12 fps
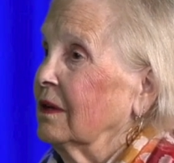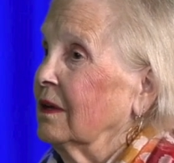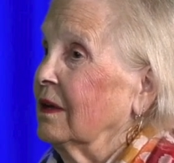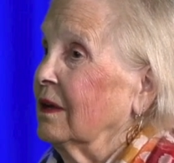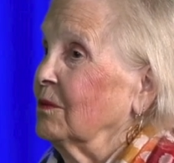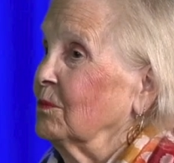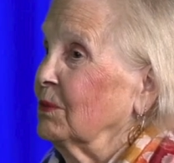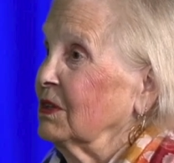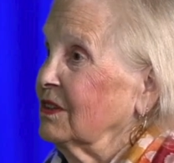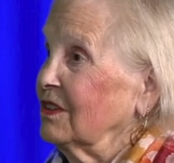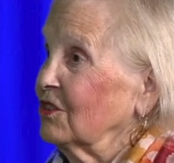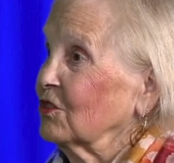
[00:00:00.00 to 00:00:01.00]
Yes.
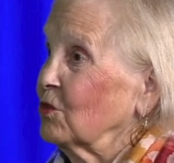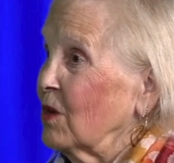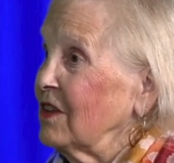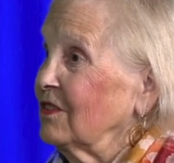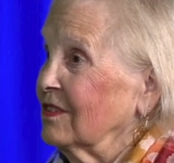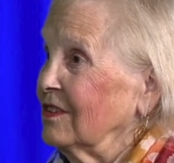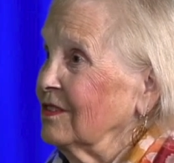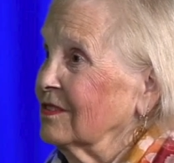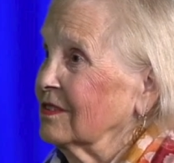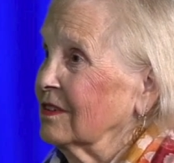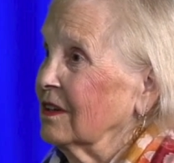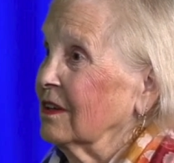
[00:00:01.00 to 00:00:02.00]
But this
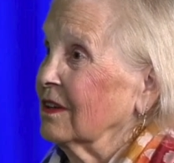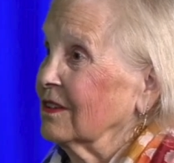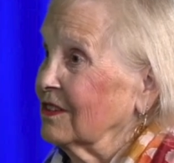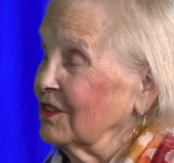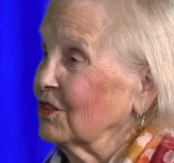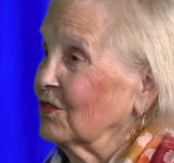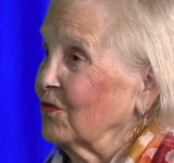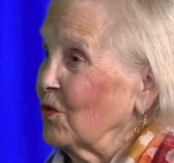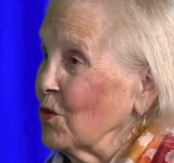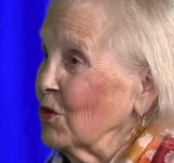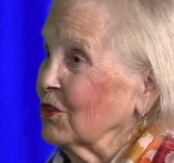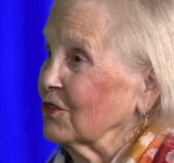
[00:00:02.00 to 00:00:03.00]
crisis, this
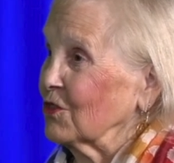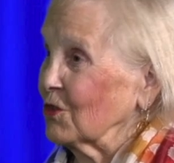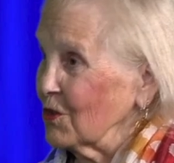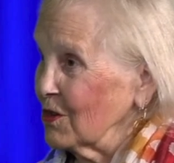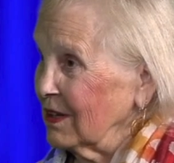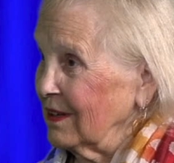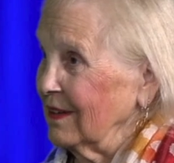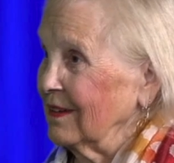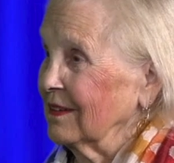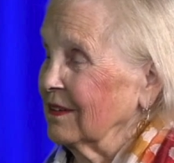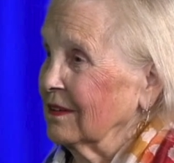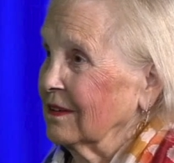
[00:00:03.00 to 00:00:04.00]
fourth turning,
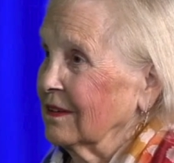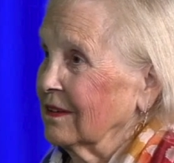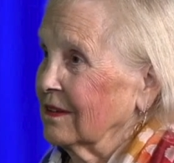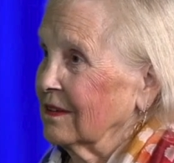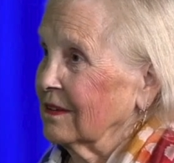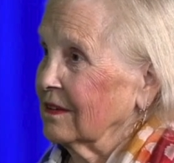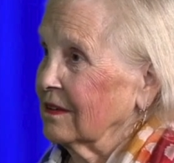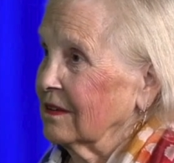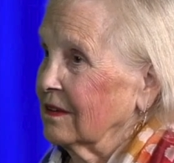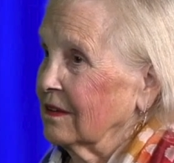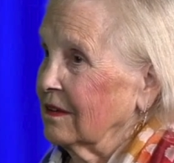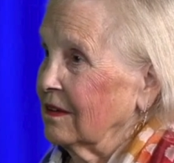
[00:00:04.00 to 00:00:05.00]

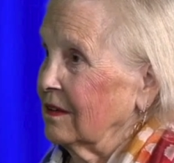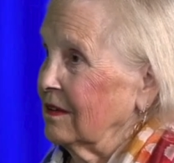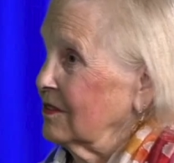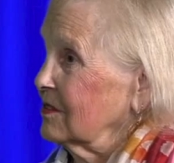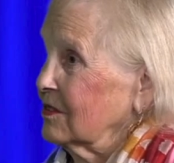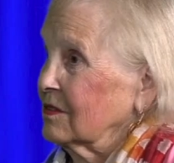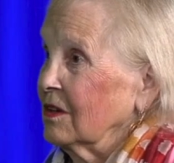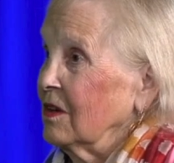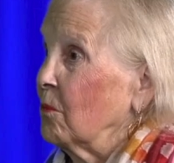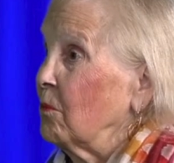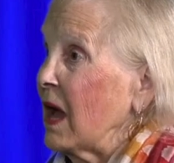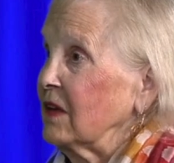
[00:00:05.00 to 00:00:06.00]
is
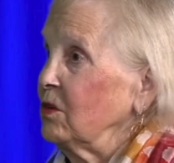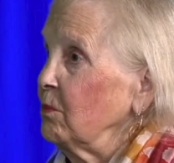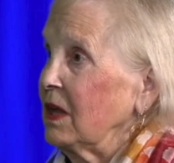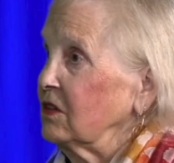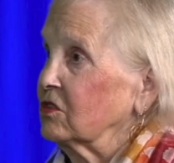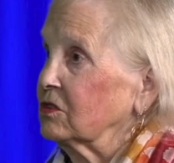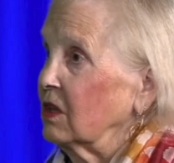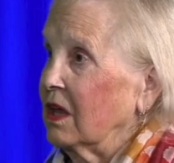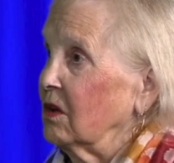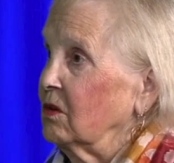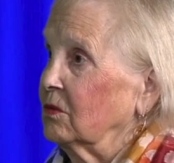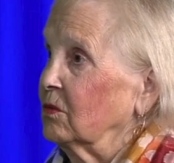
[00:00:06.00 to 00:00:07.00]
monumental
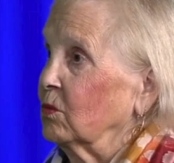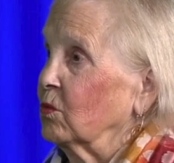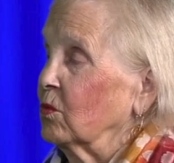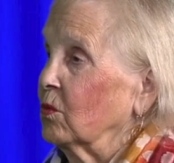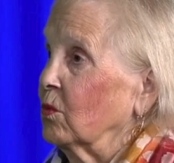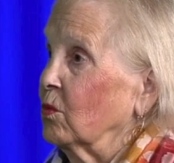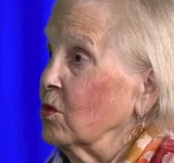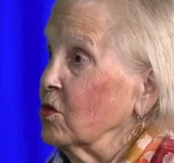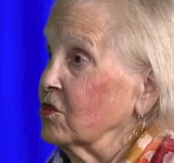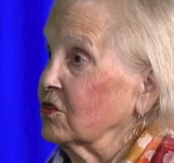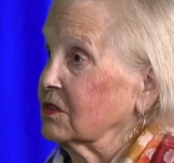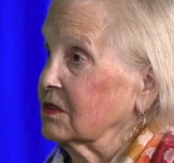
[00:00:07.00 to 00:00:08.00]
and
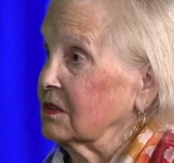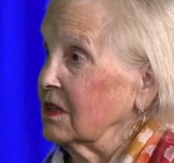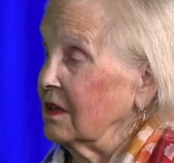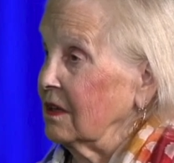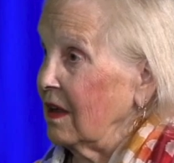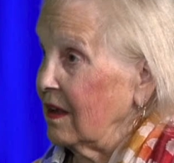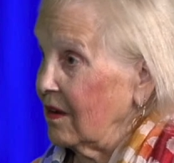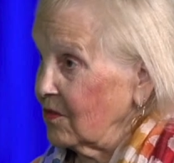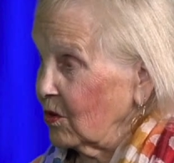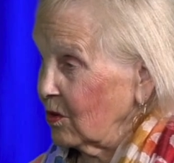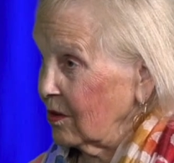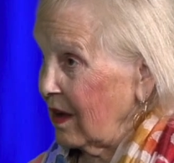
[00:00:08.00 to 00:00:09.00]
worse than
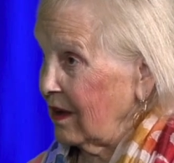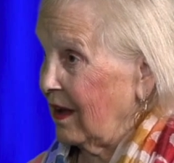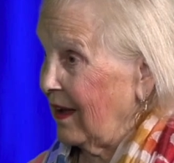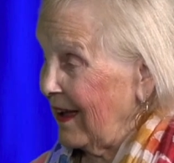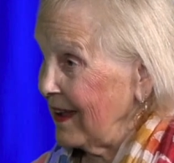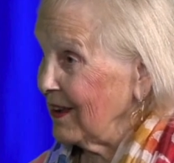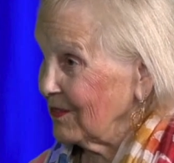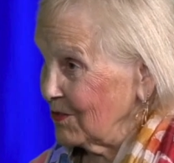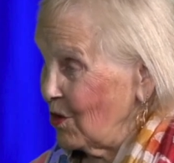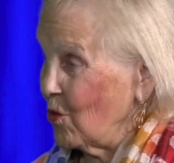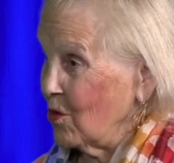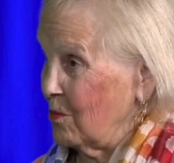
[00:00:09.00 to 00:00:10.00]
ever I have
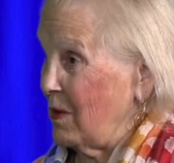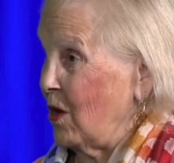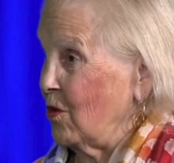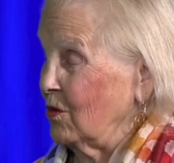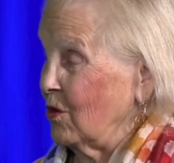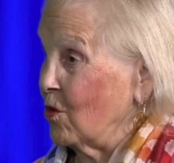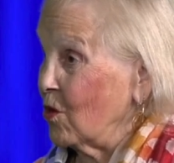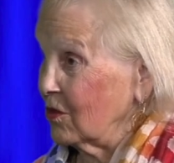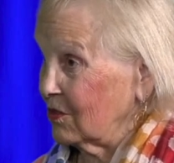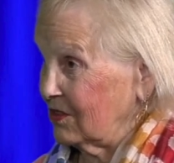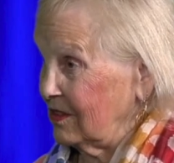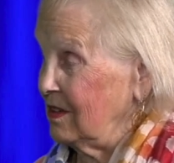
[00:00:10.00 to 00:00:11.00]
known about or
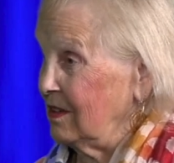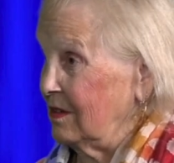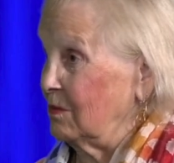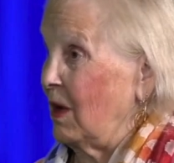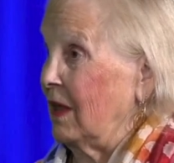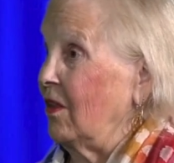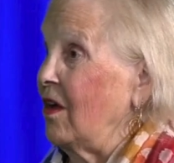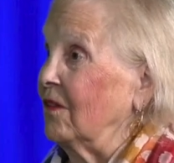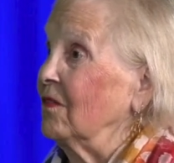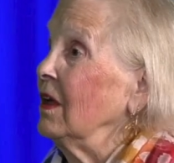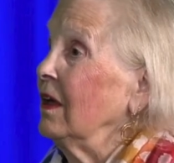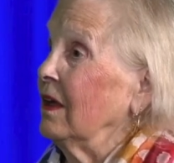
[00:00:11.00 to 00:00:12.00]
seen in my
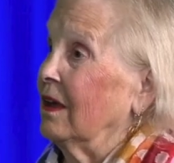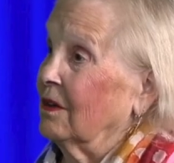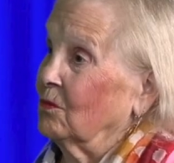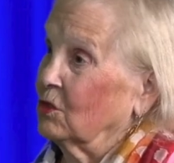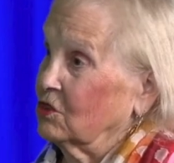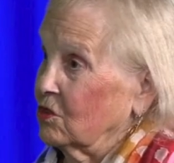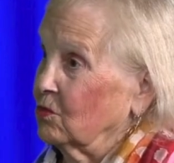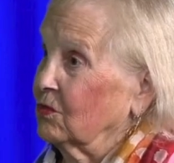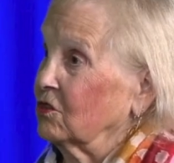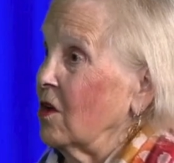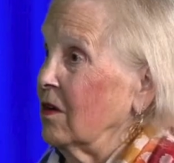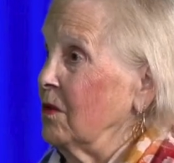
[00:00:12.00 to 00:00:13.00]
life. And what you're
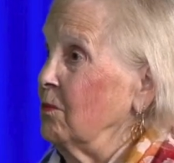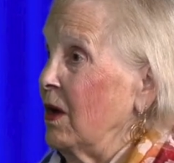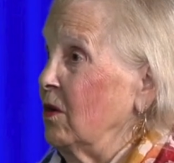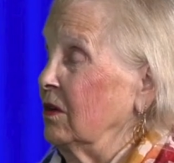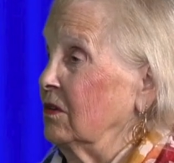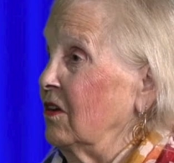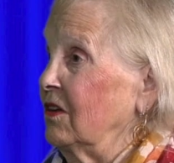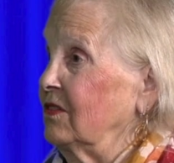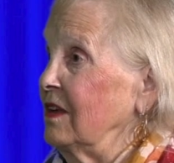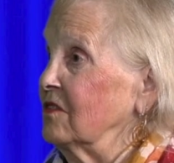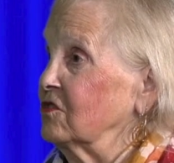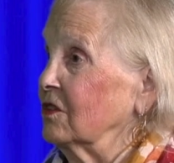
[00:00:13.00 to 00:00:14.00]
talking about in Los
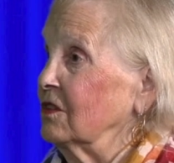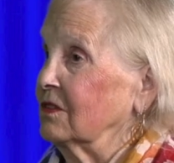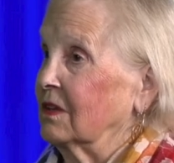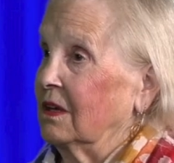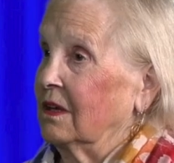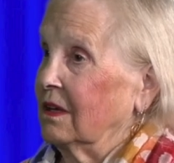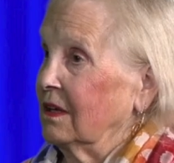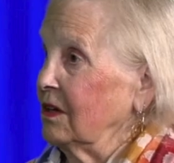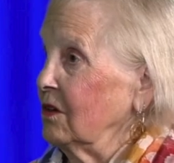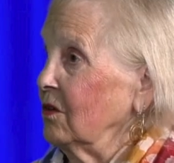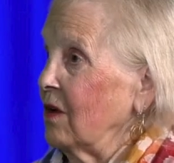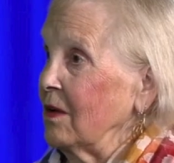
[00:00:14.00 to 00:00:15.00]
Angeles,
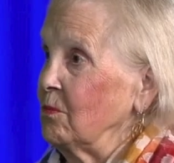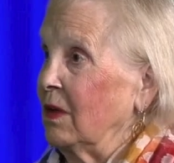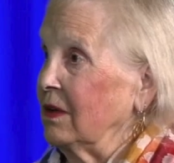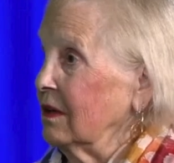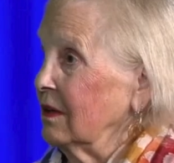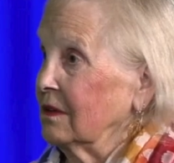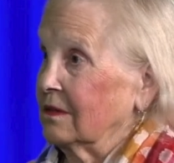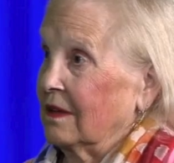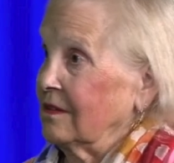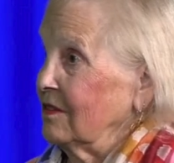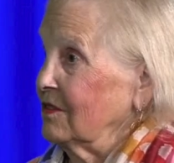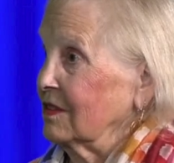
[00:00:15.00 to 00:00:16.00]
here I'm like
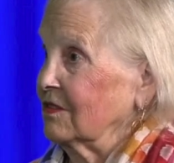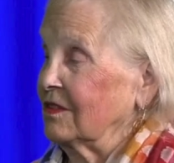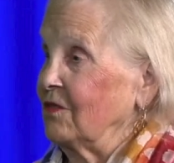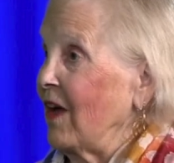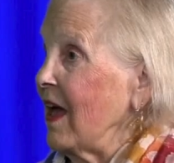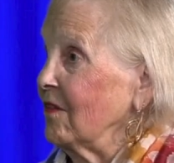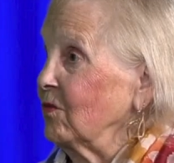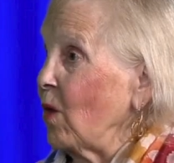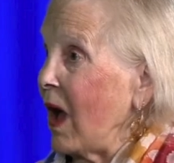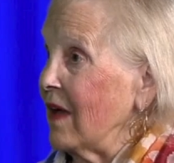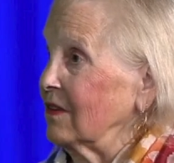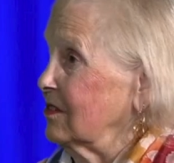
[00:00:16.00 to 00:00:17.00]
1965
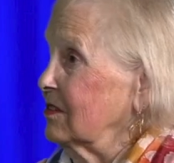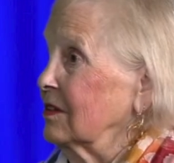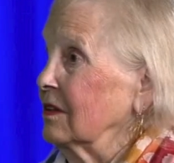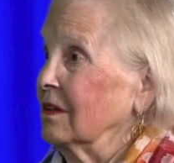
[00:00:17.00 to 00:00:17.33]
Watts.